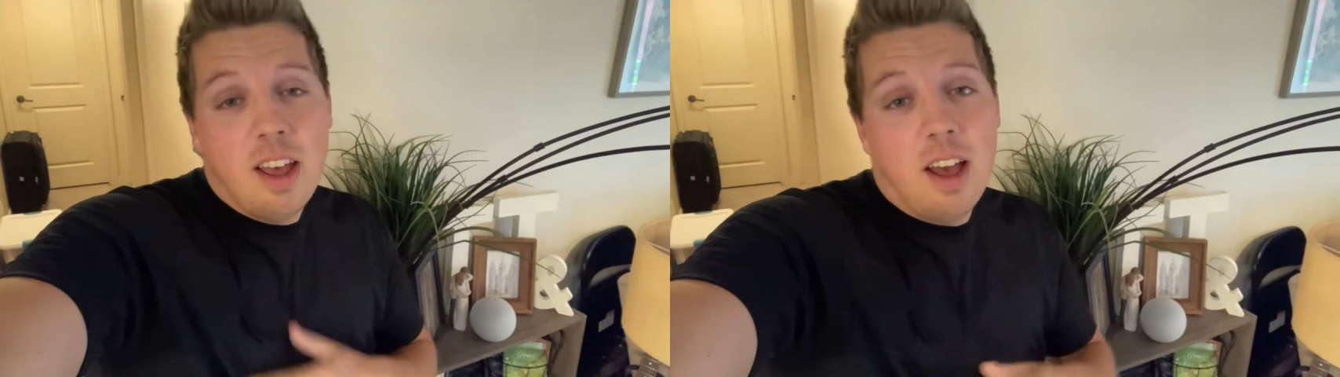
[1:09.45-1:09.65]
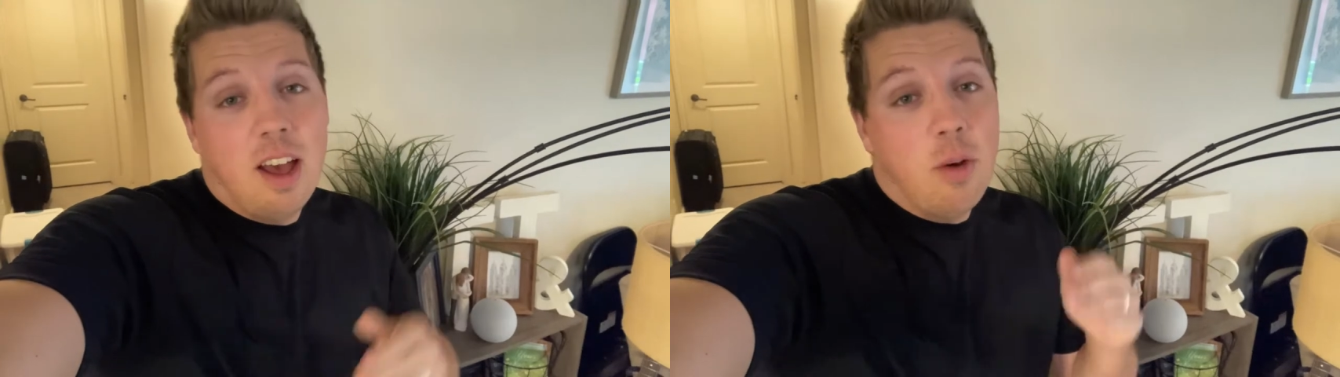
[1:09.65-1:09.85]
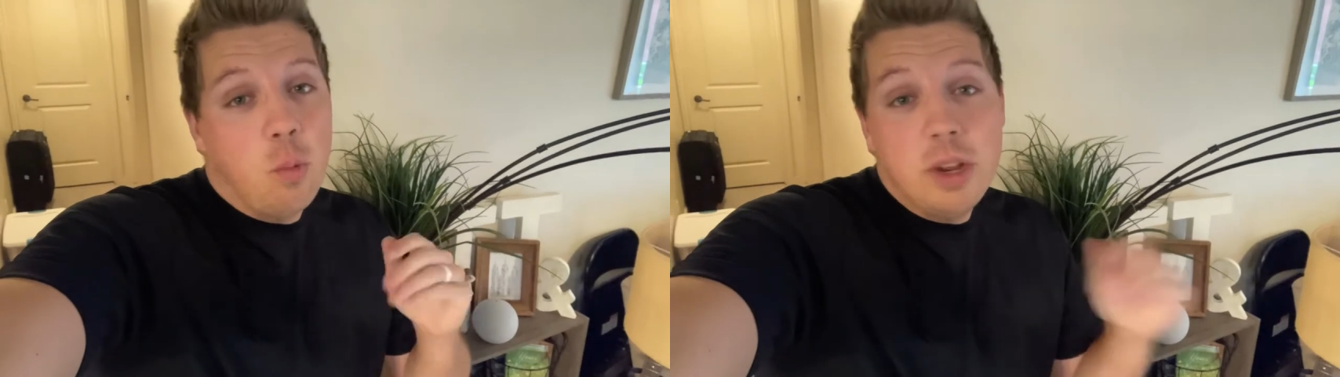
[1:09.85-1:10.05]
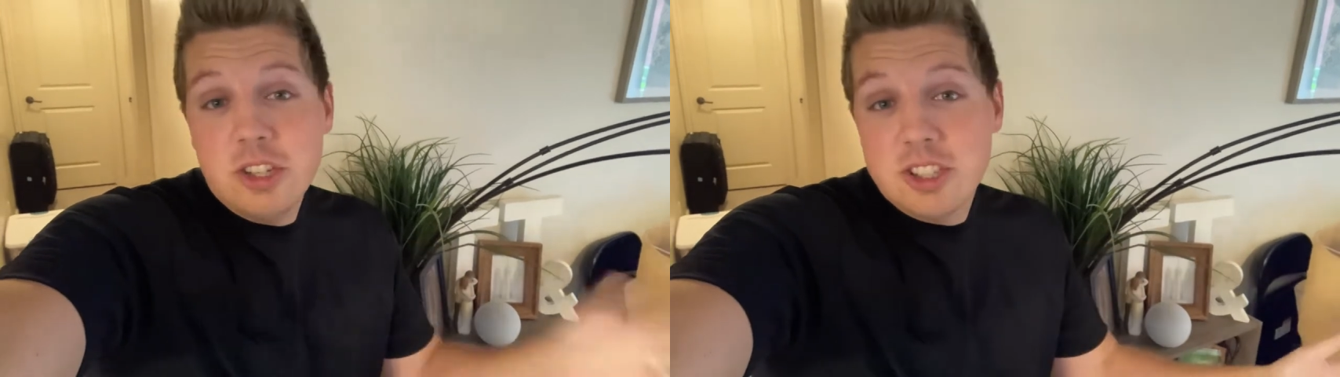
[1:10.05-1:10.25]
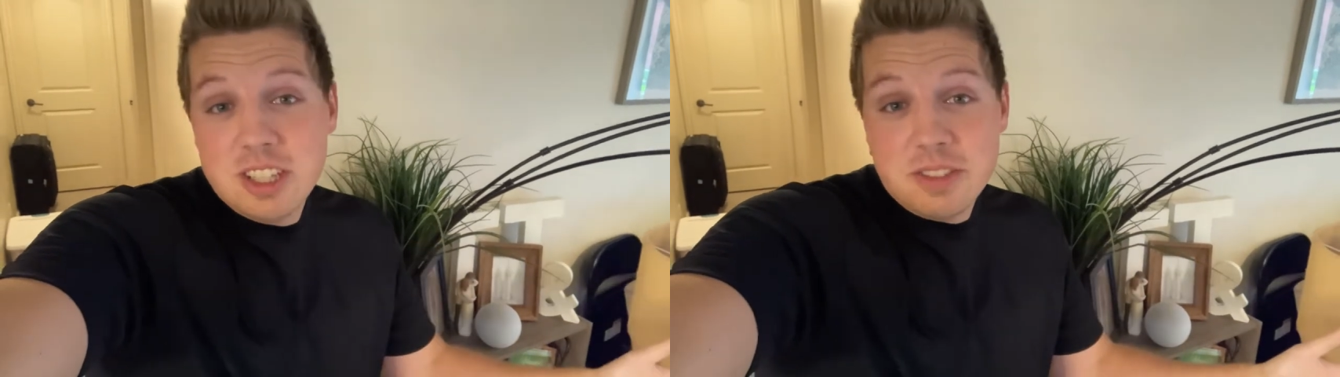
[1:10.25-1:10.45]
Uh, we
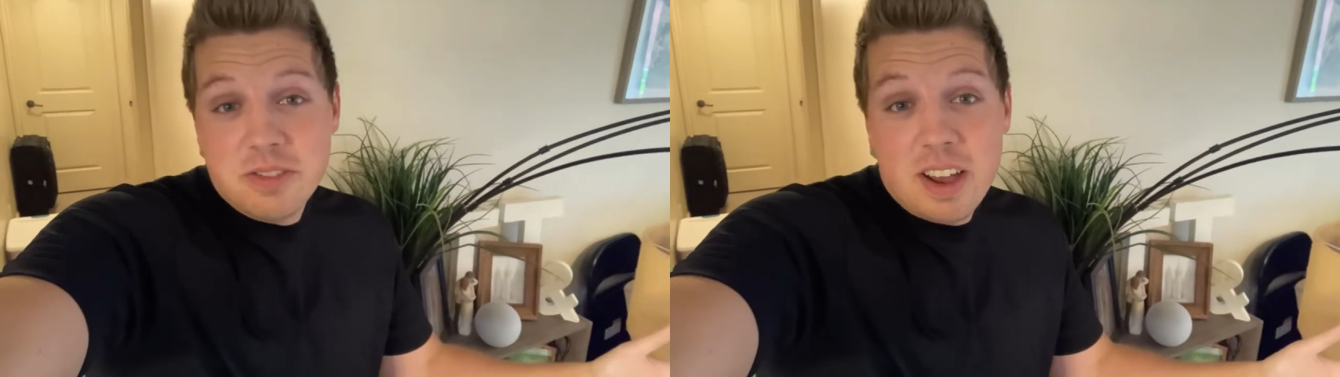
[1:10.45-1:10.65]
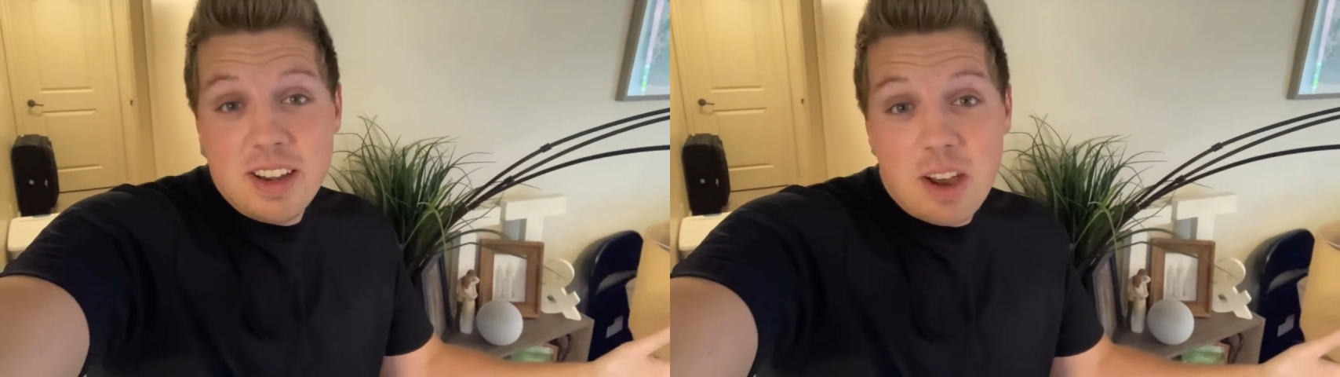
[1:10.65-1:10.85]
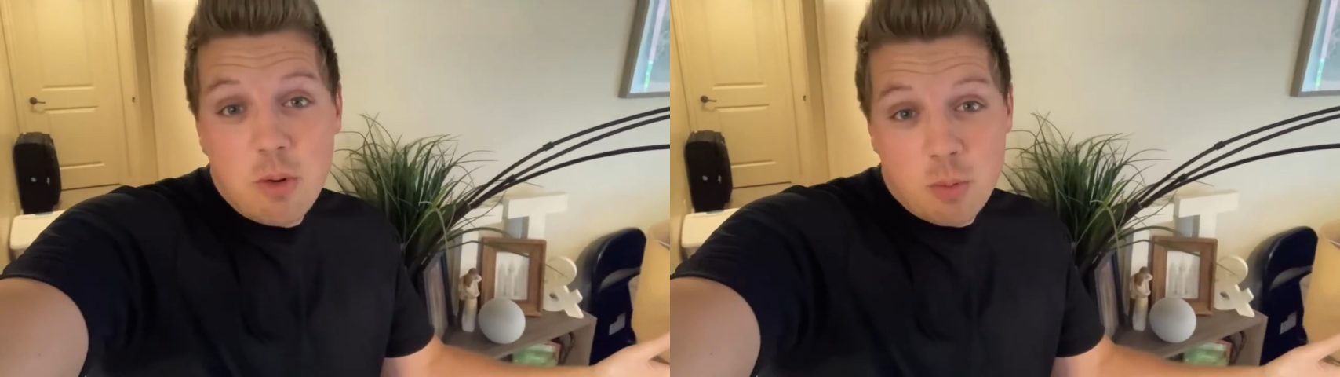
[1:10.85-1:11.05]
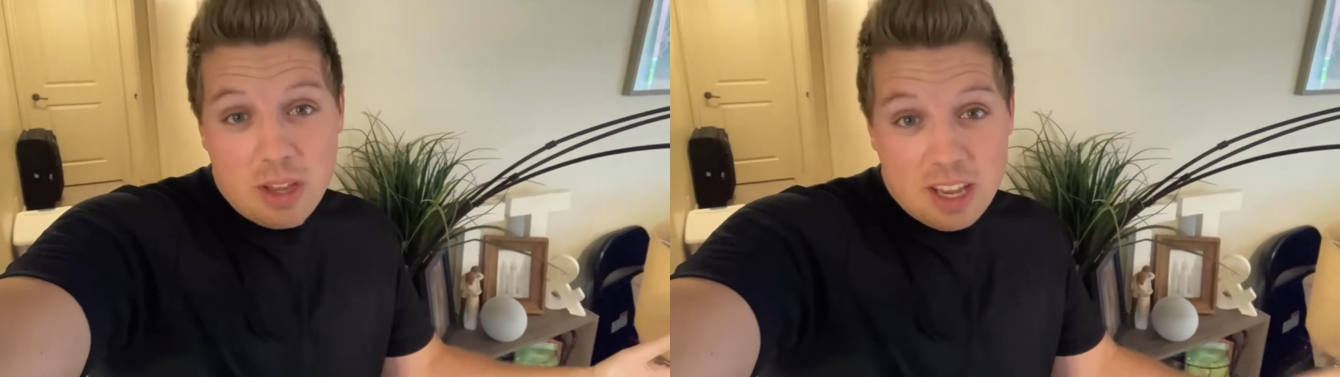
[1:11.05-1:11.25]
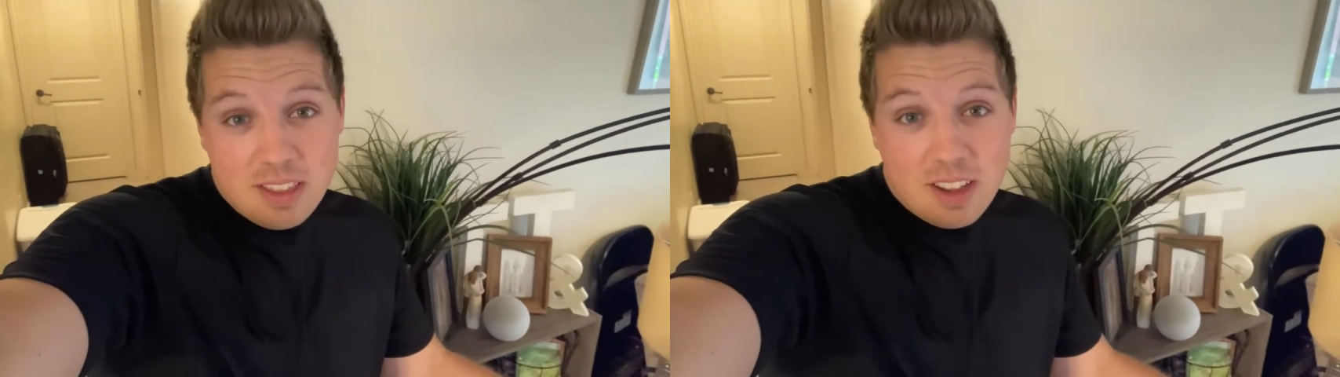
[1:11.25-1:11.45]
just get to find out when we
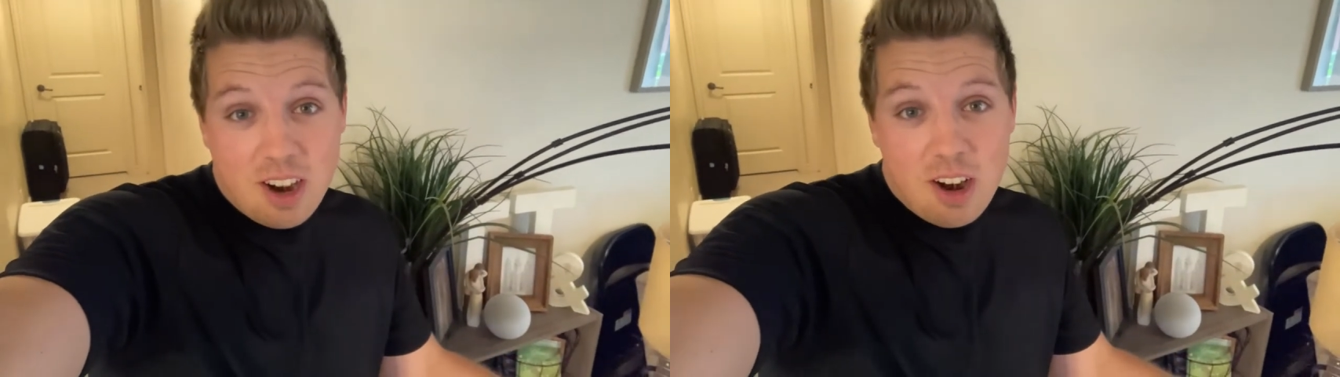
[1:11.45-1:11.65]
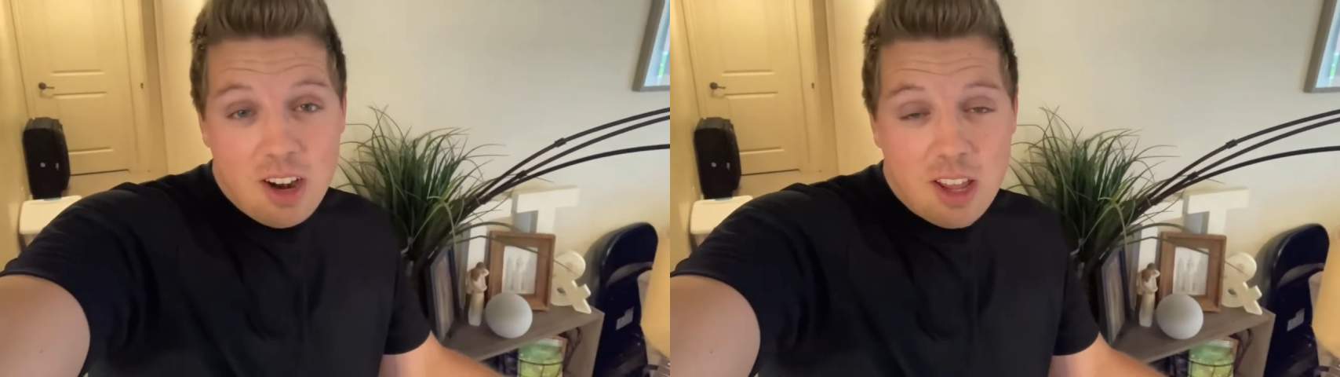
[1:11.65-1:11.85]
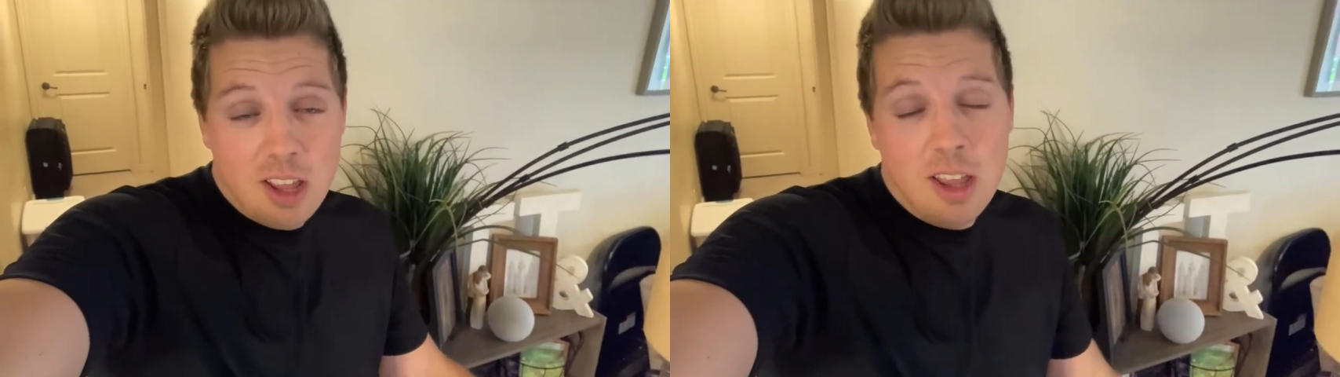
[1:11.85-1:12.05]
get there.